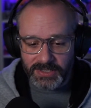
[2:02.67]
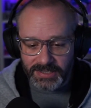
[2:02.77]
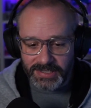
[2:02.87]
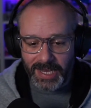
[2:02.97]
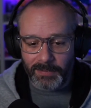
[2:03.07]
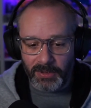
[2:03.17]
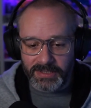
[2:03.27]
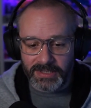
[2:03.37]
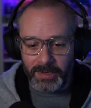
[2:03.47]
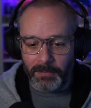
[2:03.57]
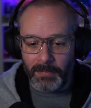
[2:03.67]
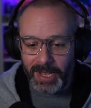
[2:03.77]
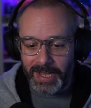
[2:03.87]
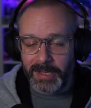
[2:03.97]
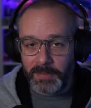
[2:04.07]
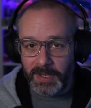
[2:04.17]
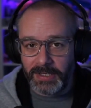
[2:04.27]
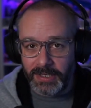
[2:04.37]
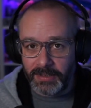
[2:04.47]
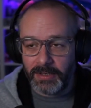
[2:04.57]
to tablets, in my
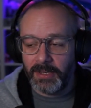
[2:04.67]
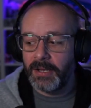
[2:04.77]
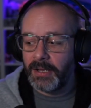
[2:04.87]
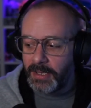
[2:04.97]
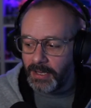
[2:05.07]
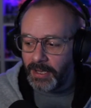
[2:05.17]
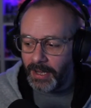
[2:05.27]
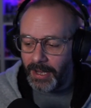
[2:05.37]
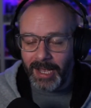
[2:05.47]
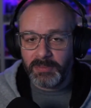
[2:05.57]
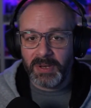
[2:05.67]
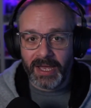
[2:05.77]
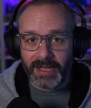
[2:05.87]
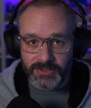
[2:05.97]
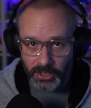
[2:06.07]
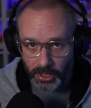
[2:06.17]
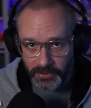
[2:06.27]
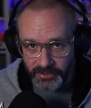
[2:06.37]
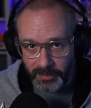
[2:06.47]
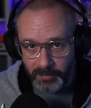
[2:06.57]
opinion, iPads are
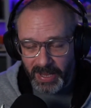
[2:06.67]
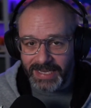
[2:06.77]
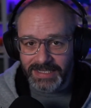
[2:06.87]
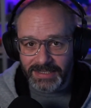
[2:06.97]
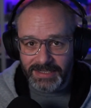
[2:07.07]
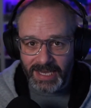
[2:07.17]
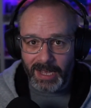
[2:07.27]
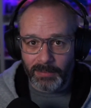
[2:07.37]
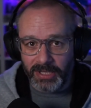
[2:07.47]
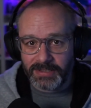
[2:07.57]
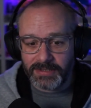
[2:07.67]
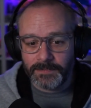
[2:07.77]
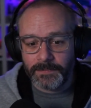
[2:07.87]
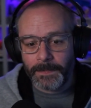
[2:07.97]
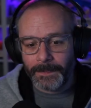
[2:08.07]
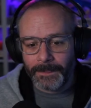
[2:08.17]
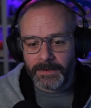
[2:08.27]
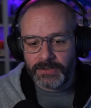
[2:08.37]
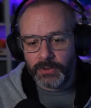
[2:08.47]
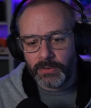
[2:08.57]
the best tablets.
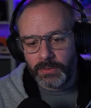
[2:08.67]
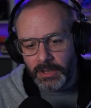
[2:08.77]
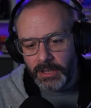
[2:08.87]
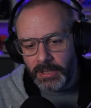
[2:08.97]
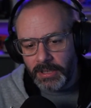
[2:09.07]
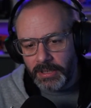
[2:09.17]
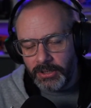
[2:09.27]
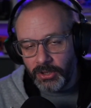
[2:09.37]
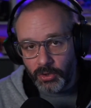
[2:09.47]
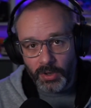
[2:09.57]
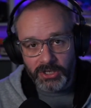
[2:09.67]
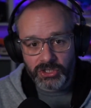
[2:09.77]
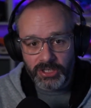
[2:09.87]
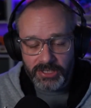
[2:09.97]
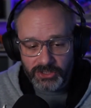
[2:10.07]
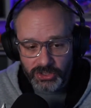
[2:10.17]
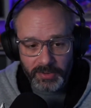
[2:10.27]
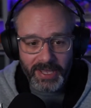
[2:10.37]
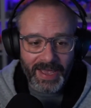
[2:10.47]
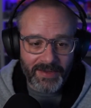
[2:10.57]
So your question is, do
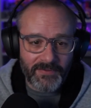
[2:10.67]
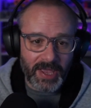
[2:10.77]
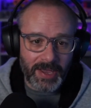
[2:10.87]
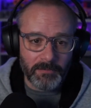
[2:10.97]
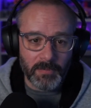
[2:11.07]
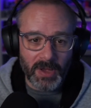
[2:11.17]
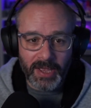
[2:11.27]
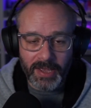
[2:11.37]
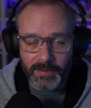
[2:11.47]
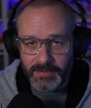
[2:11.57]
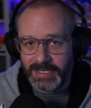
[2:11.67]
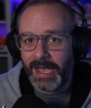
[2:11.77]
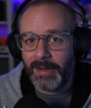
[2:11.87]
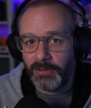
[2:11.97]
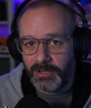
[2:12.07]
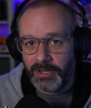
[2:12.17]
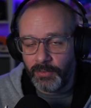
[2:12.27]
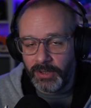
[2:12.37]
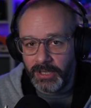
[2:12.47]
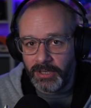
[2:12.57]
we have a a tablet that
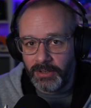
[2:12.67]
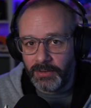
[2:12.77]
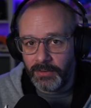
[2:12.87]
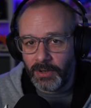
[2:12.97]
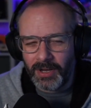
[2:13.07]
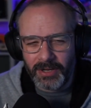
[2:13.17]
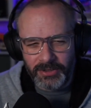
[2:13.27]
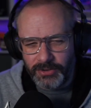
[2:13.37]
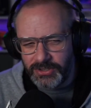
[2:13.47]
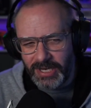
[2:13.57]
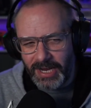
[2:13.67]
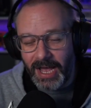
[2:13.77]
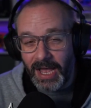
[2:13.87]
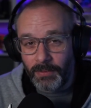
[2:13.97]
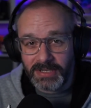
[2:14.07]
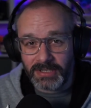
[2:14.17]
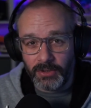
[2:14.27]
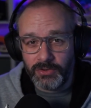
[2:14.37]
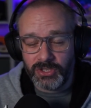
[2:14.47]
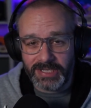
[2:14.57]
we? Uh, uh you said a high
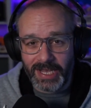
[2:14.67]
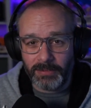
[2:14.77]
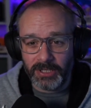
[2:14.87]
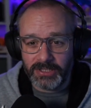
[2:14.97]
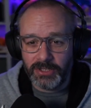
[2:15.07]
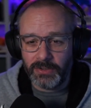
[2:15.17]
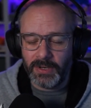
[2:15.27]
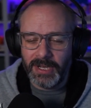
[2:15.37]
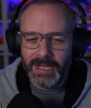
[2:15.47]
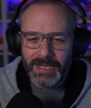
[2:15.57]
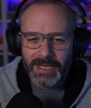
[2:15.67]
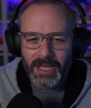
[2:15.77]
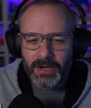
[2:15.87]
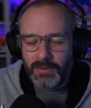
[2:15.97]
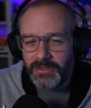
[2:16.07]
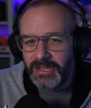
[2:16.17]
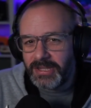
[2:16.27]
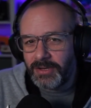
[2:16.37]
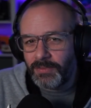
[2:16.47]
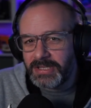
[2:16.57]
resolution tablet too. I don't think
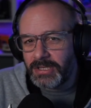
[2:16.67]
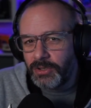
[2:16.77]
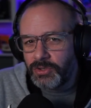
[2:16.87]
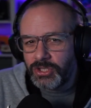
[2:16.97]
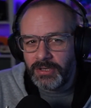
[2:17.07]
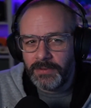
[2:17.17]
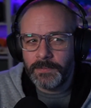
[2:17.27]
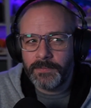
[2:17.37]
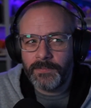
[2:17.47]
that resolution